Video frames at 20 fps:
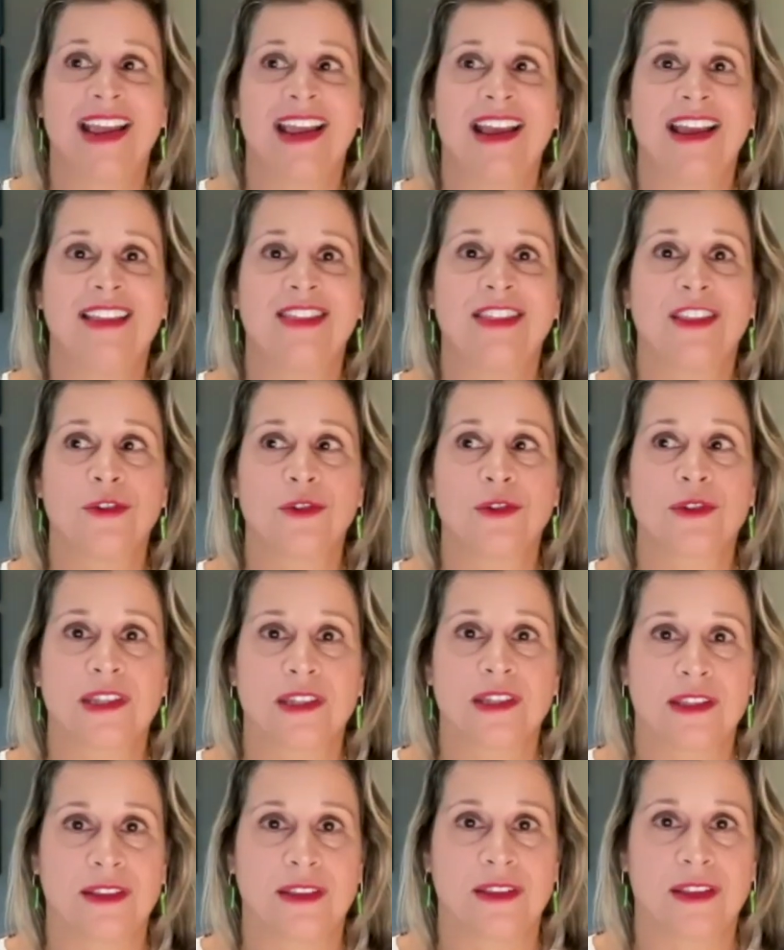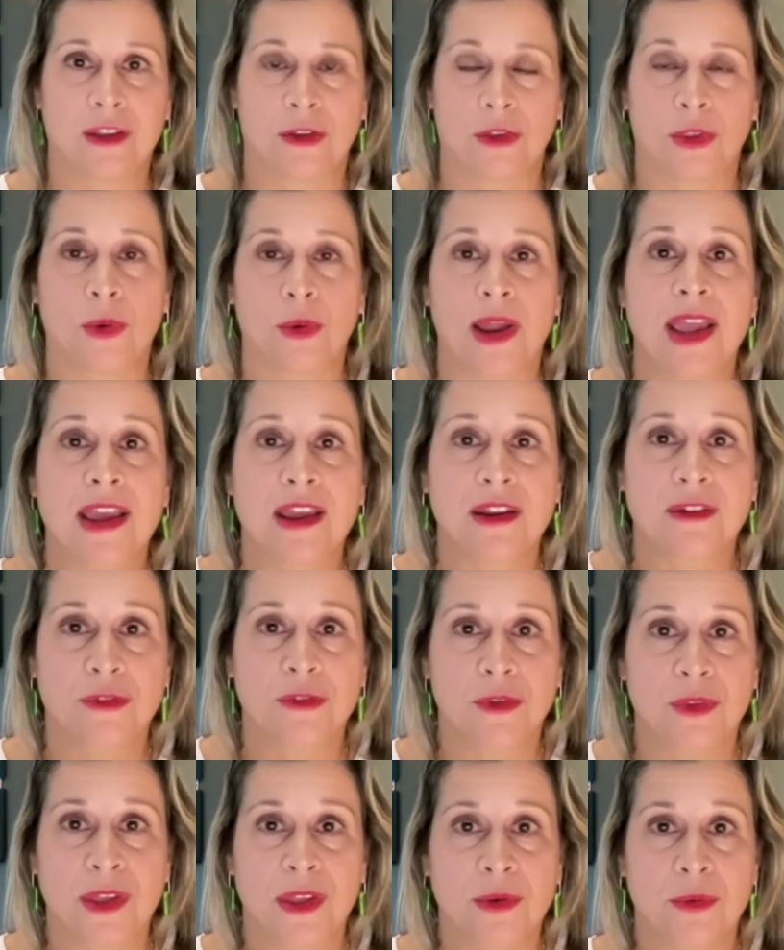And those that you know there were a
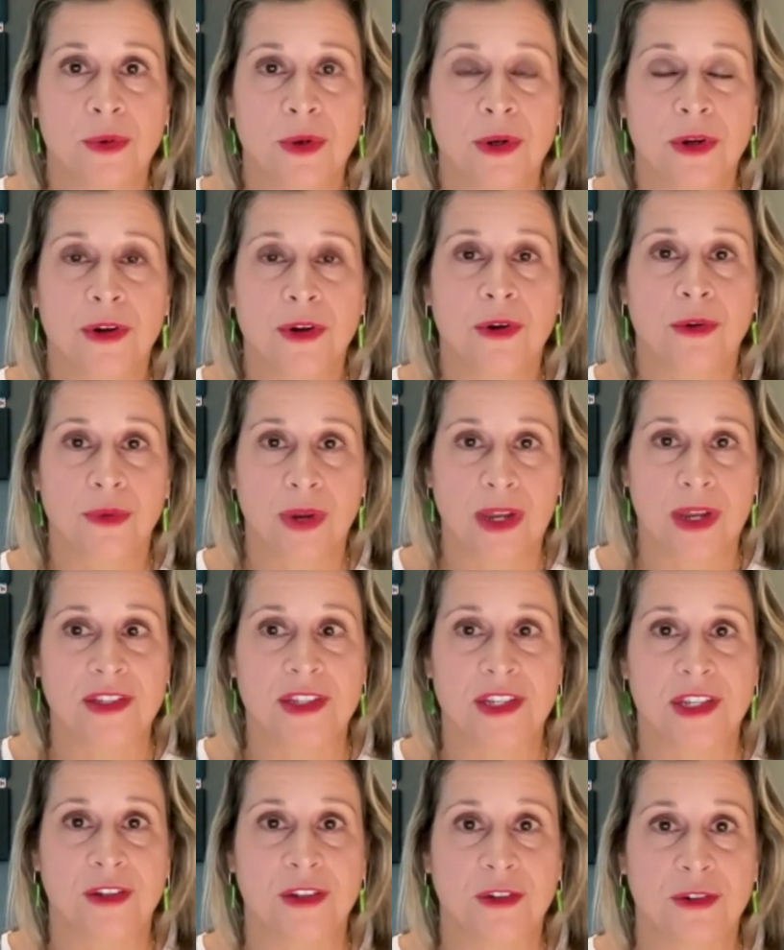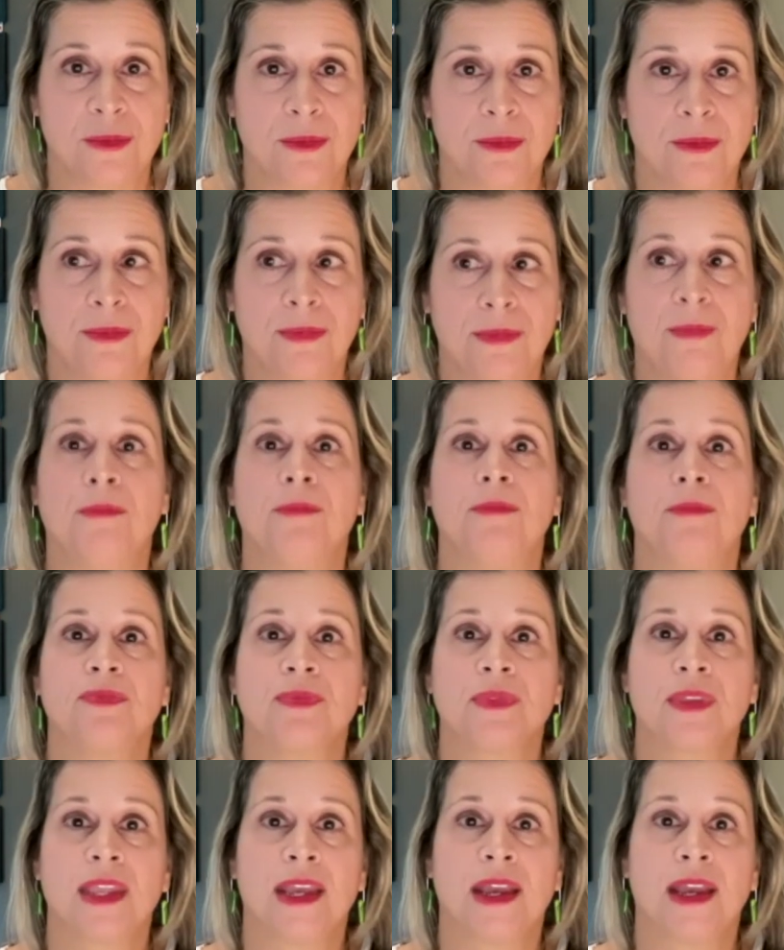handful that were rescued
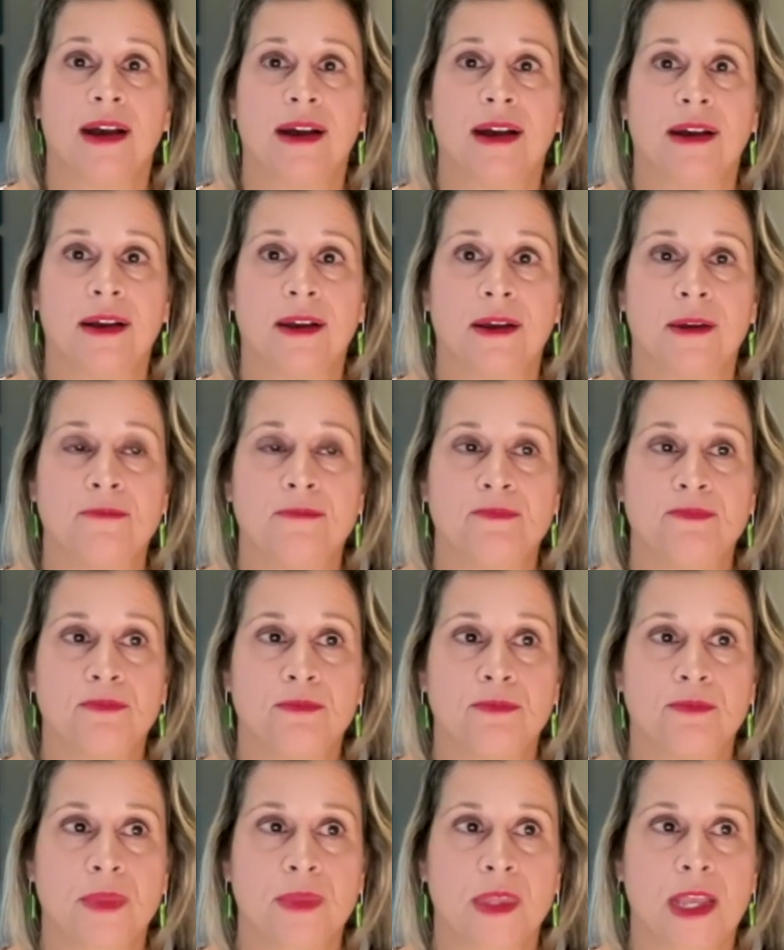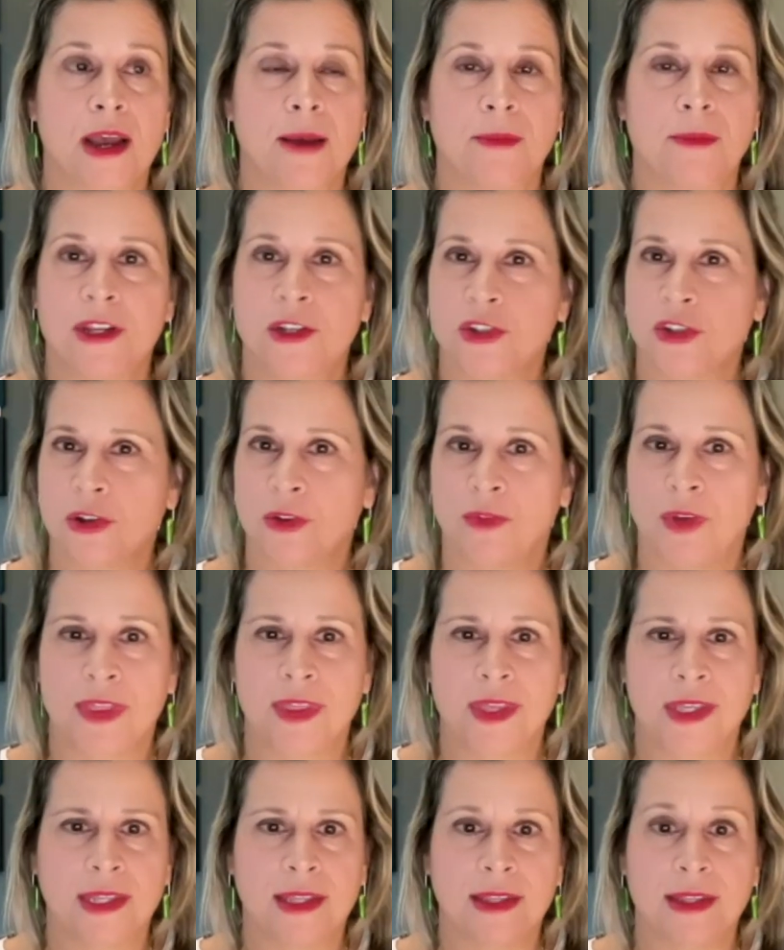um, combination of i
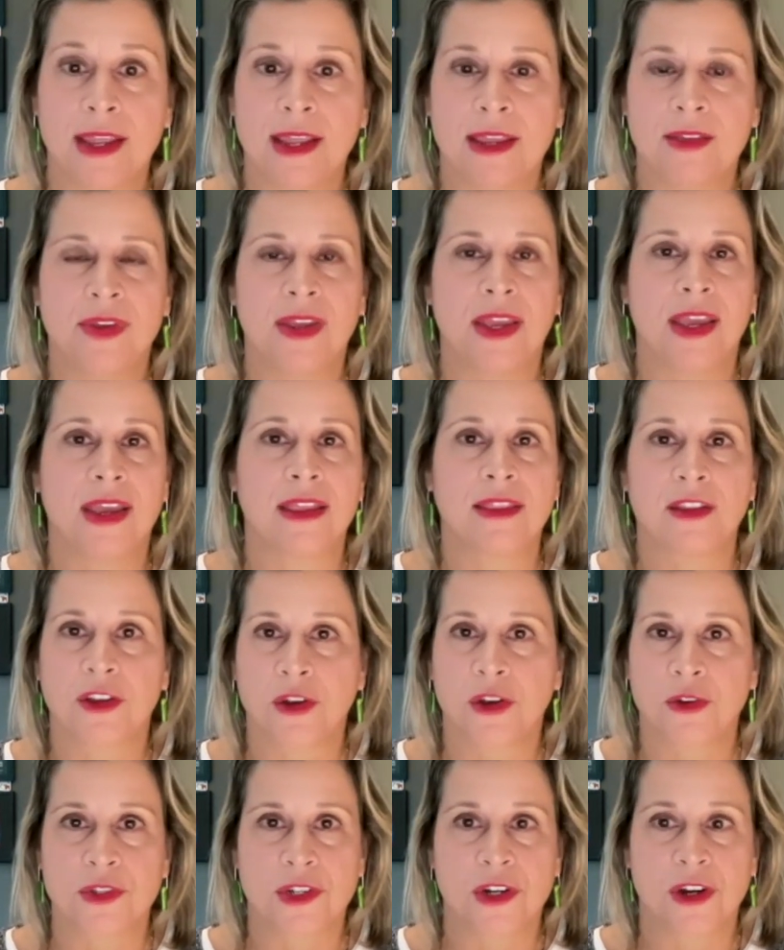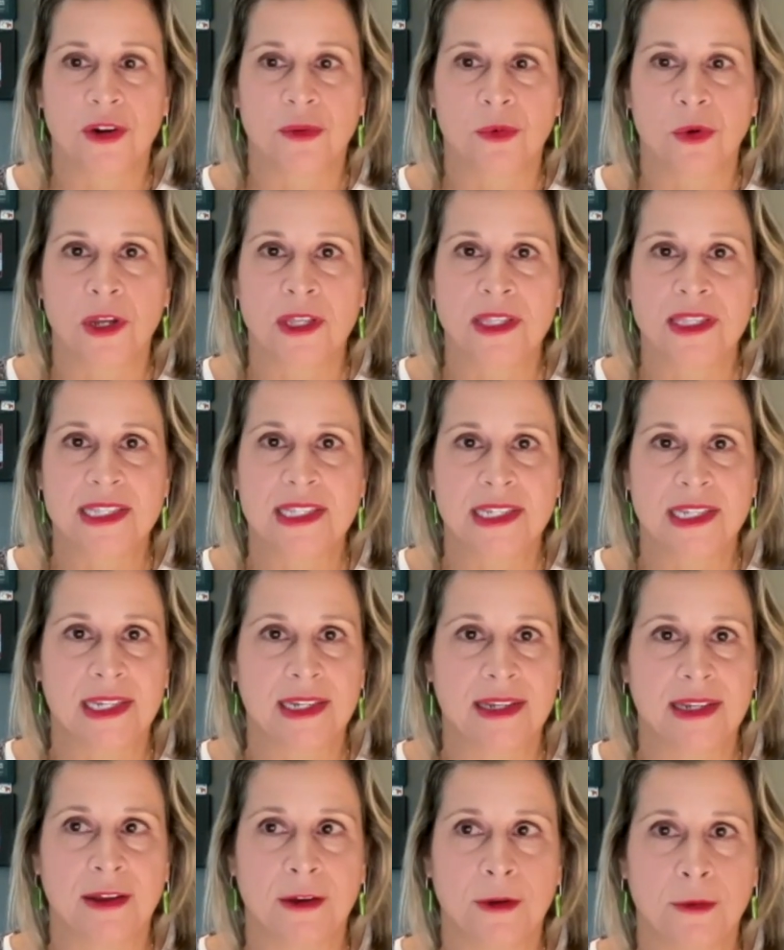think the navy and the coast guard were unseen
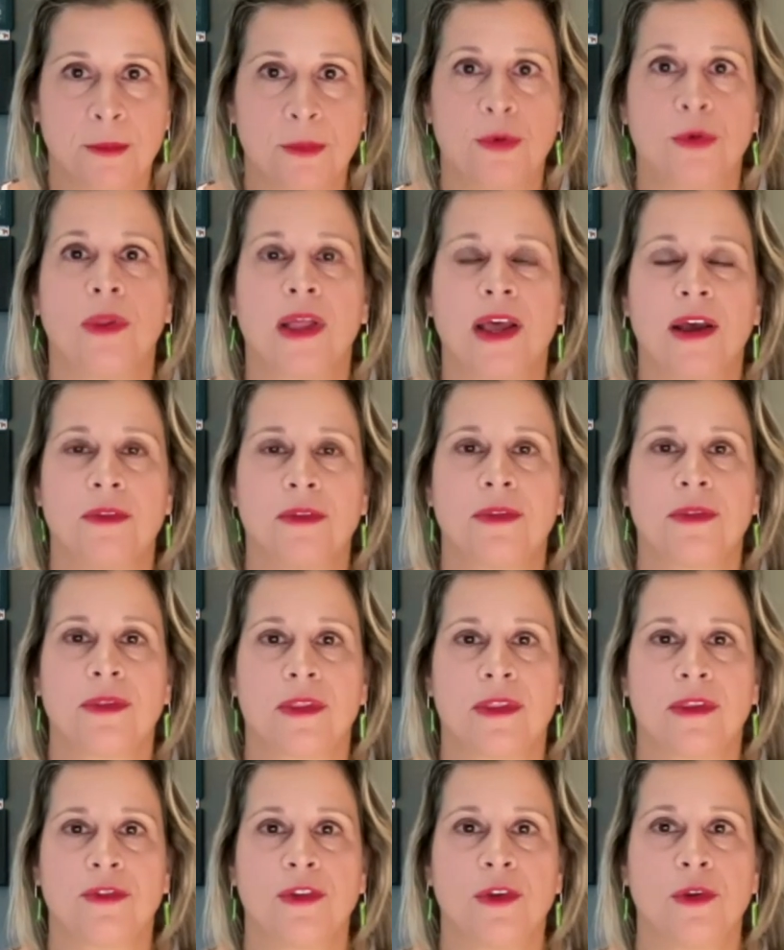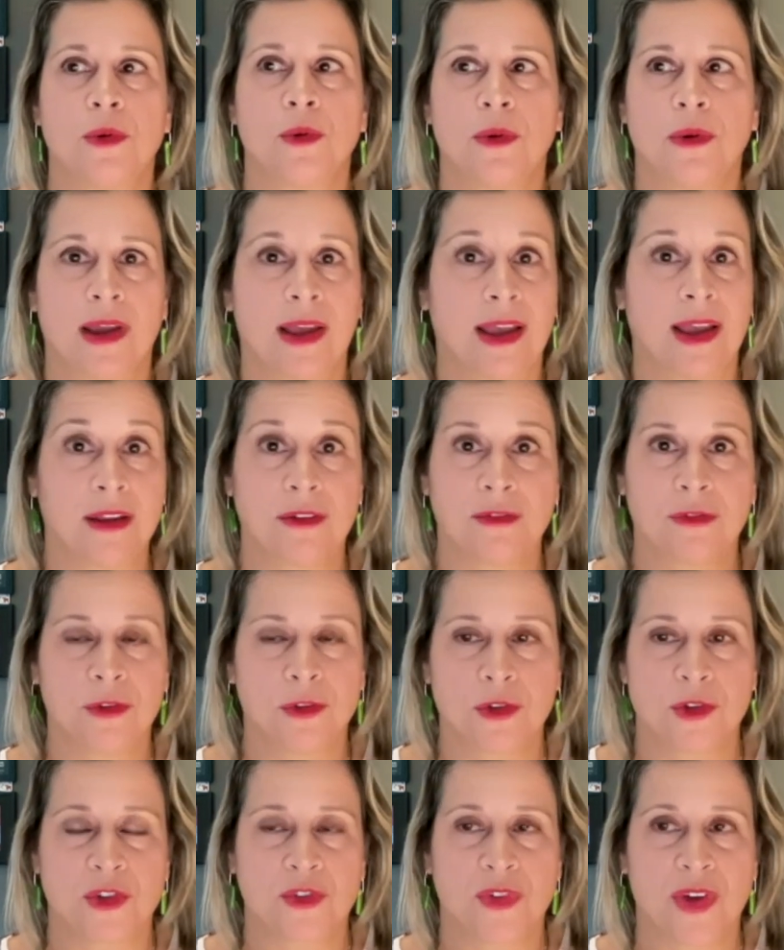to help pull out the few handful
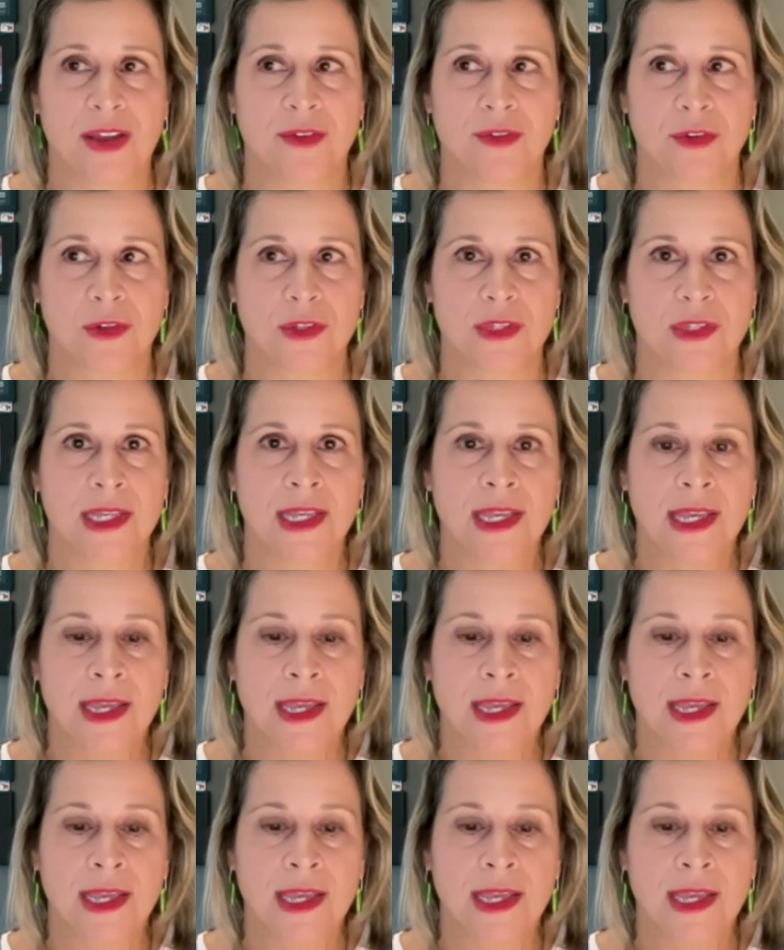of survivors